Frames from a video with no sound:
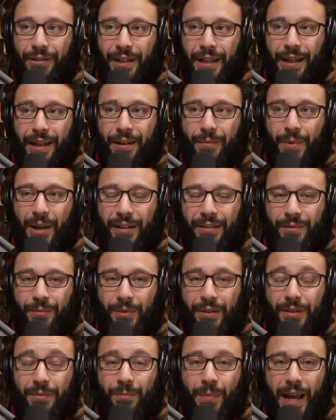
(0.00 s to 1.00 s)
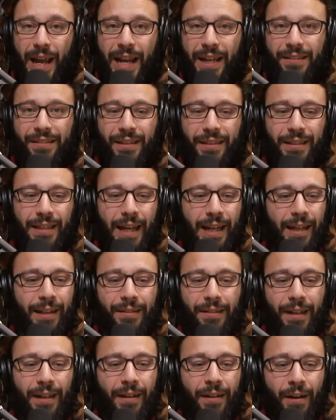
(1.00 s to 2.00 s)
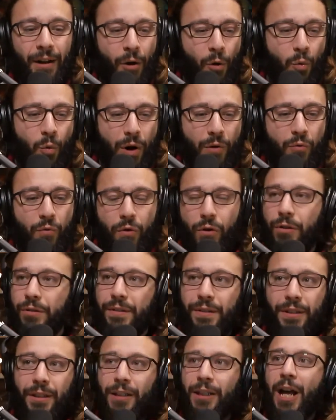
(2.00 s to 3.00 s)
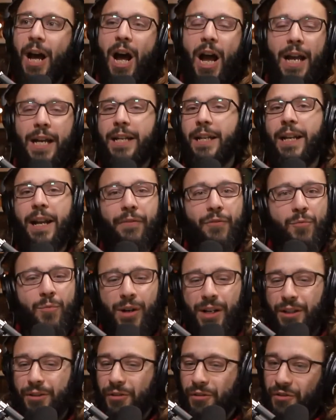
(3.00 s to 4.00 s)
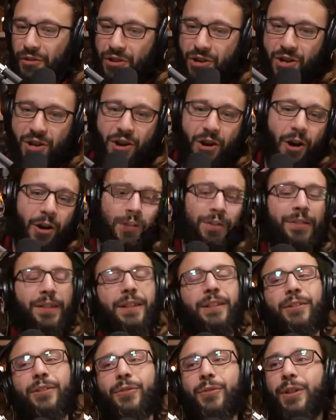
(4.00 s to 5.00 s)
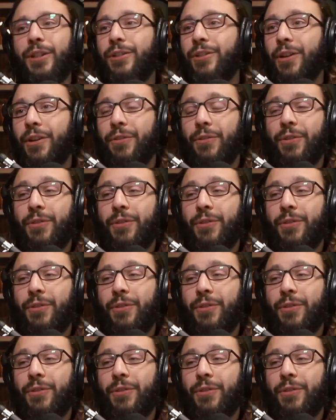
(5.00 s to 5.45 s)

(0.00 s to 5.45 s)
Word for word: They kind of make some space, and then it's like, when worlds collide and everybody just knocks into each other.